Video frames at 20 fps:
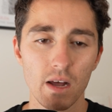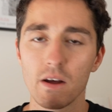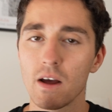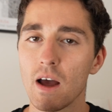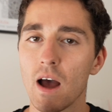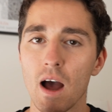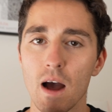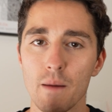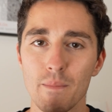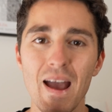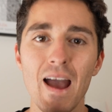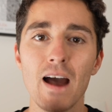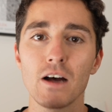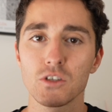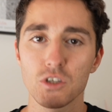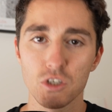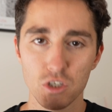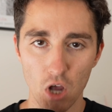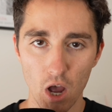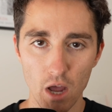
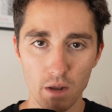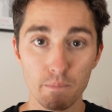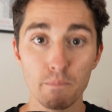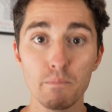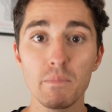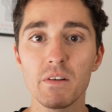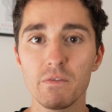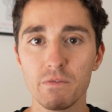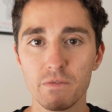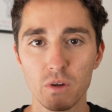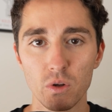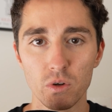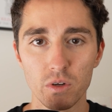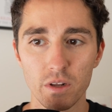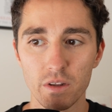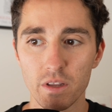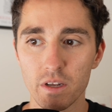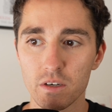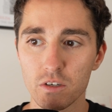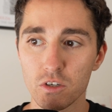outside midfielder
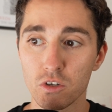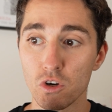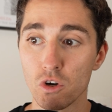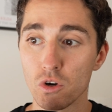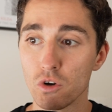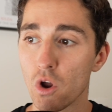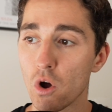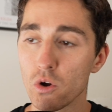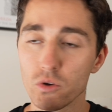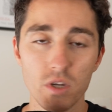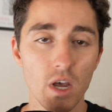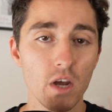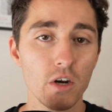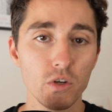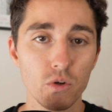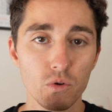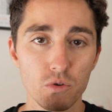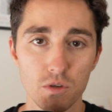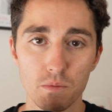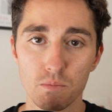that knows how to
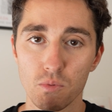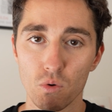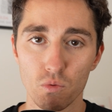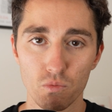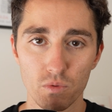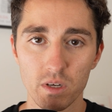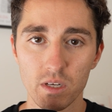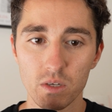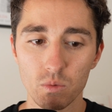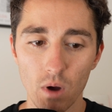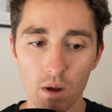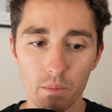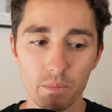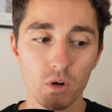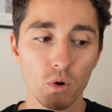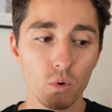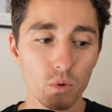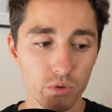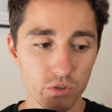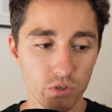use the ball really well, but
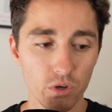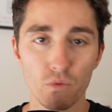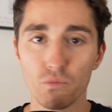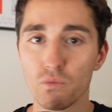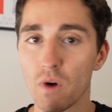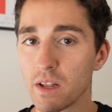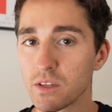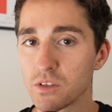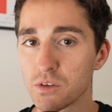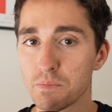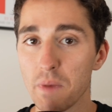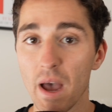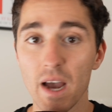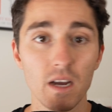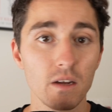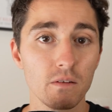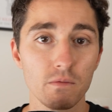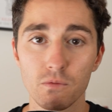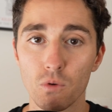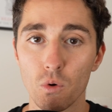also runs back
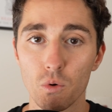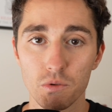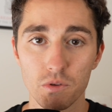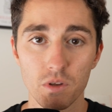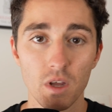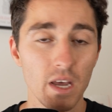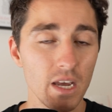and forth.